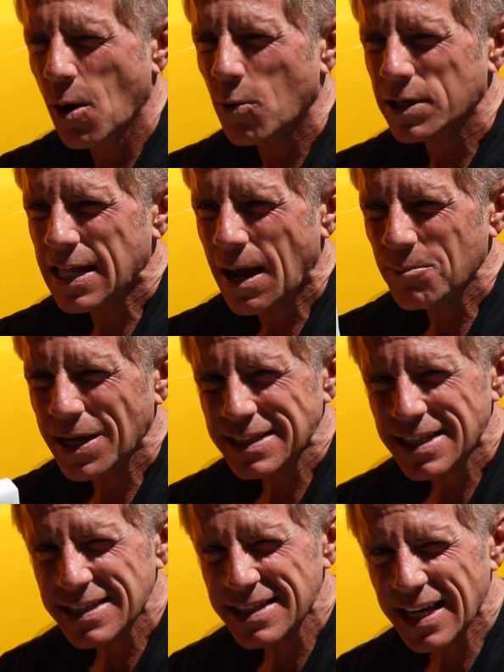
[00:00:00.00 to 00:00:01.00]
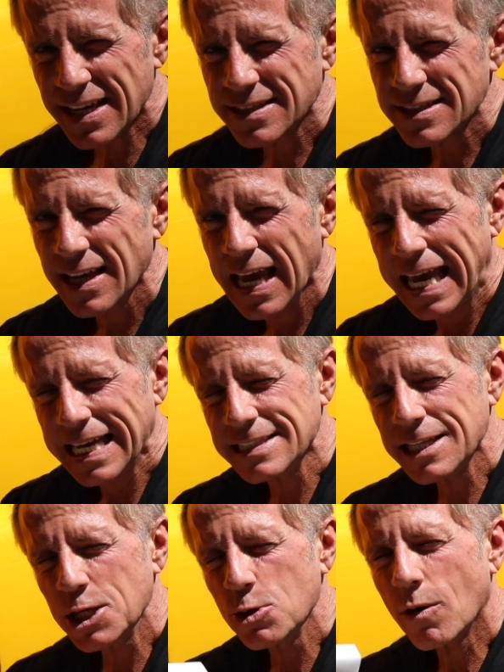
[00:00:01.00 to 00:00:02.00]
What that means is this, is
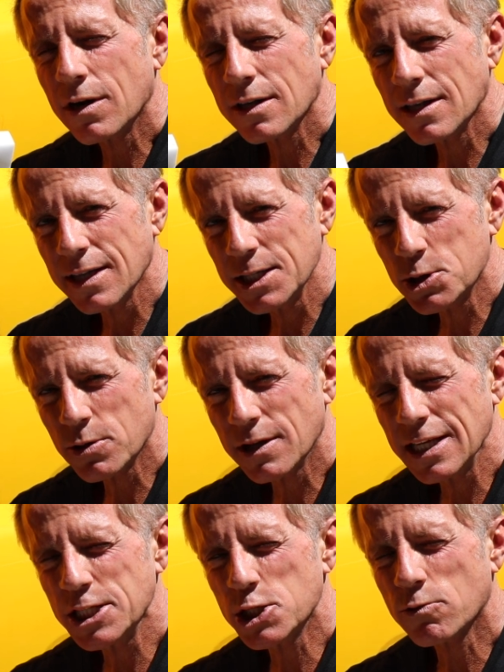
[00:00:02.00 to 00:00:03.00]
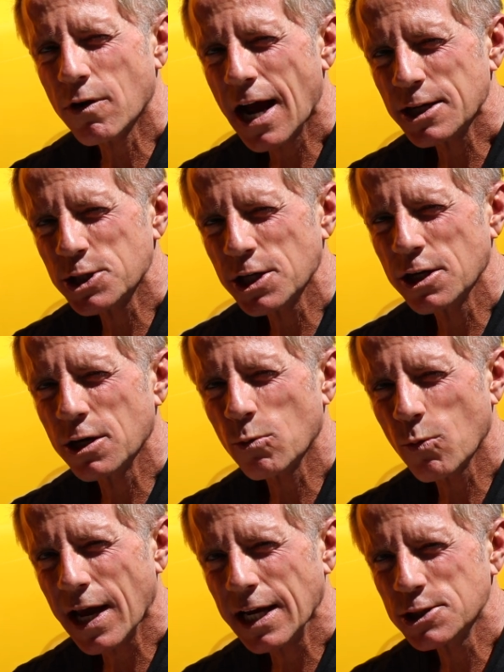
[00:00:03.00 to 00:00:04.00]
that you are literally scratching your
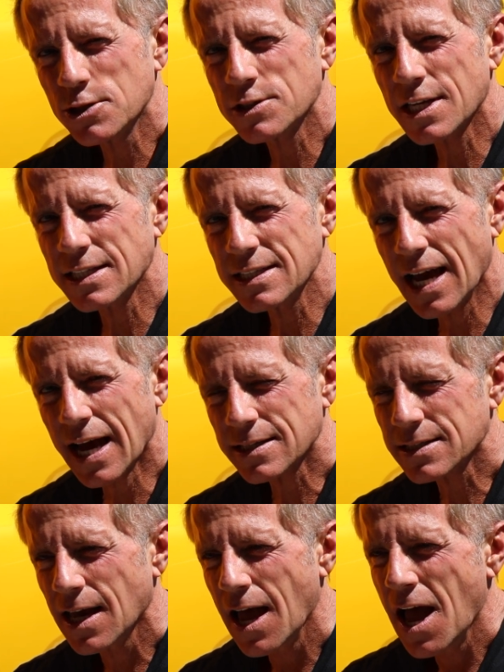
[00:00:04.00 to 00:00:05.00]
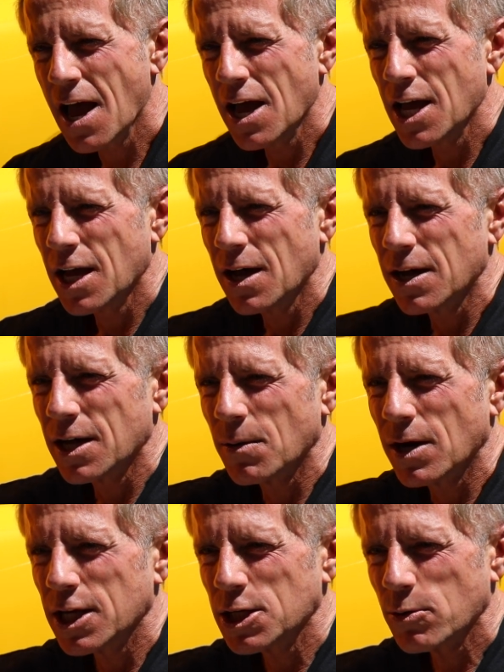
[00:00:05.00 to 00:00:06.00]
way to success.
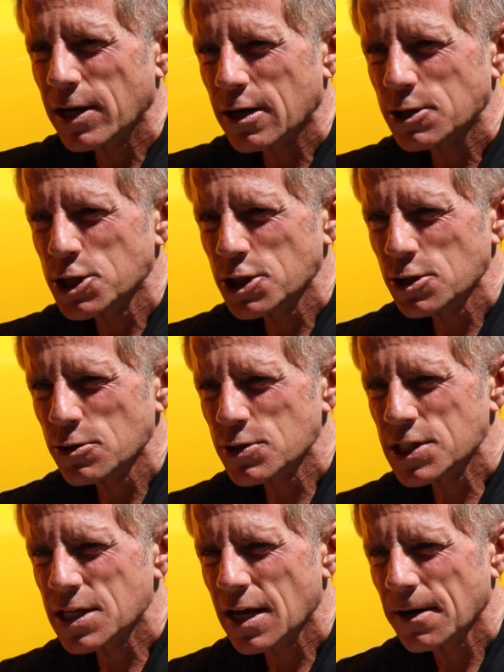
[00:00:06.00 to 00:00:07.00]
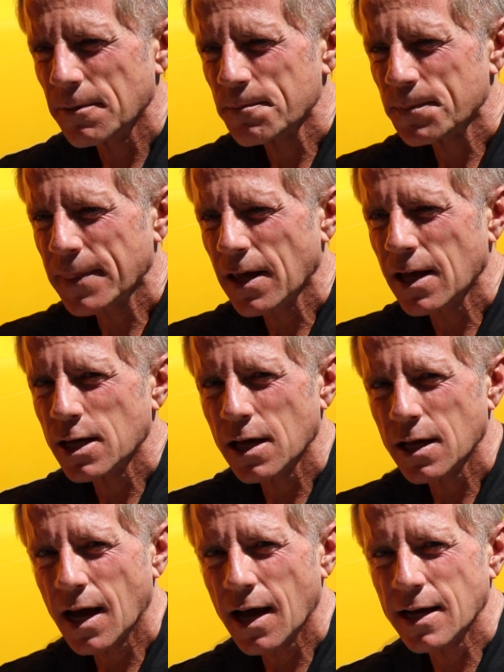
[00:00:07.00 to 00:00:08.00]
You introduce
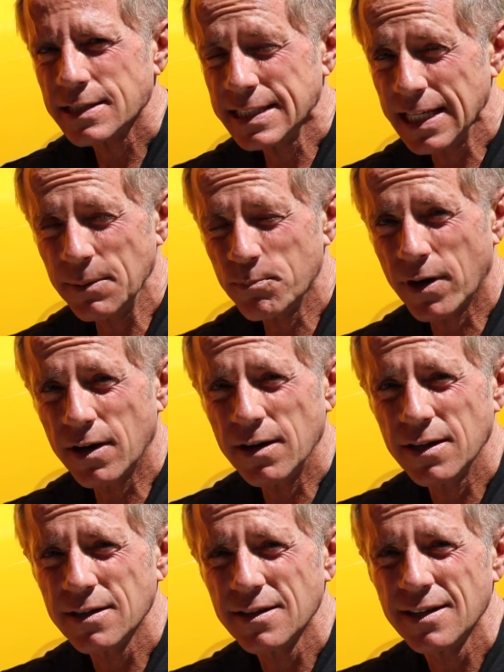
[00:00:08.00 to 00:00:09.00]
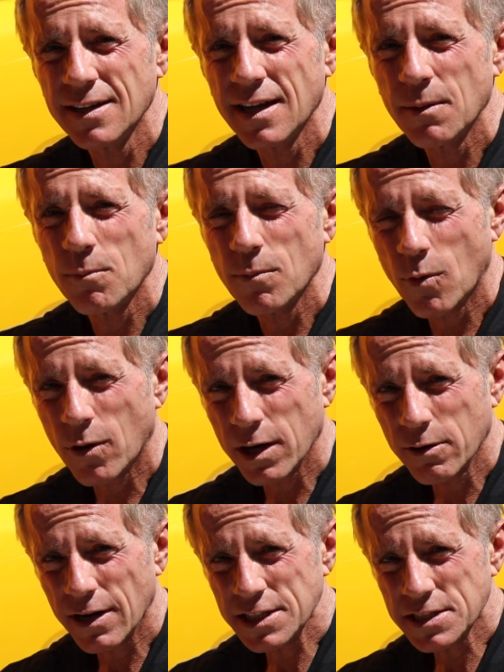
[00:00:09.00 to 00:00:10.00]
deeper, more
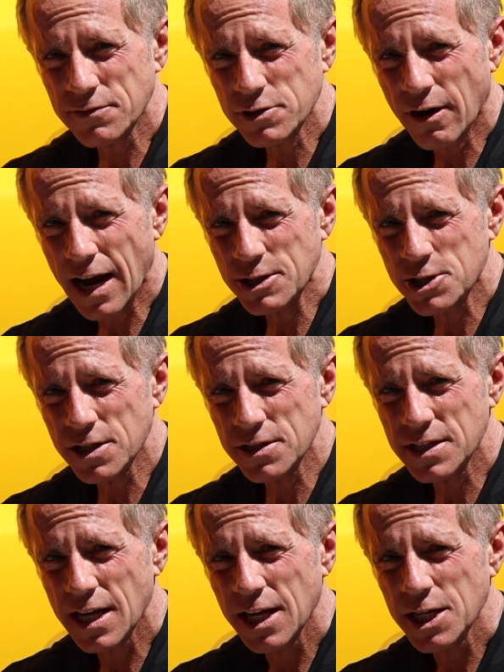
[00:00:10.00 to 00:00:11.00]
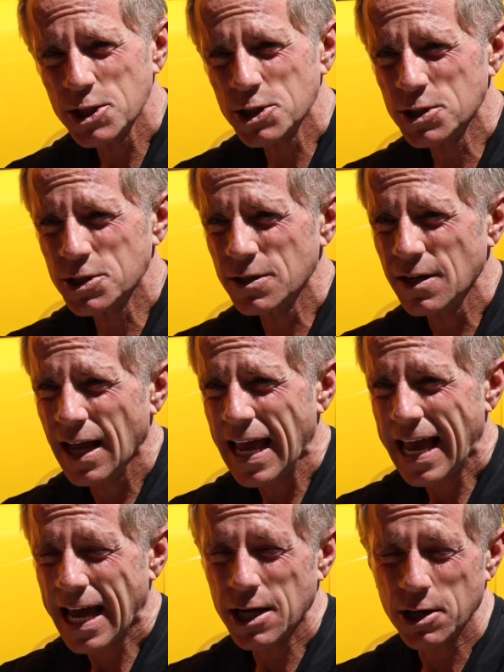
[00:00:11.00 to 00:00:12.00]
aggressive scratches
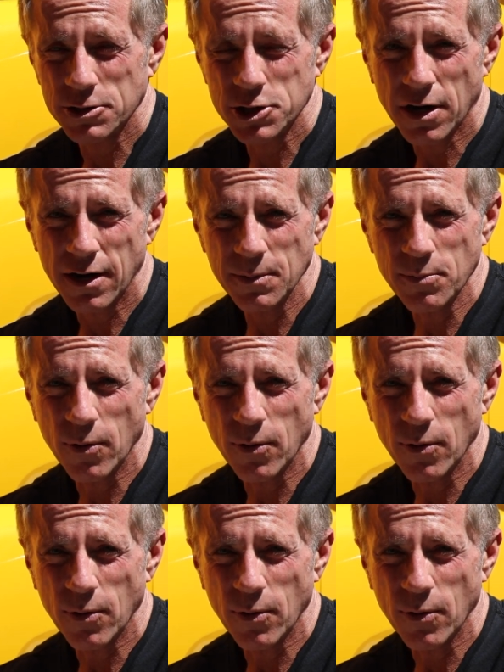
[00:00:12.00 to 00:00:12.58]
at your starting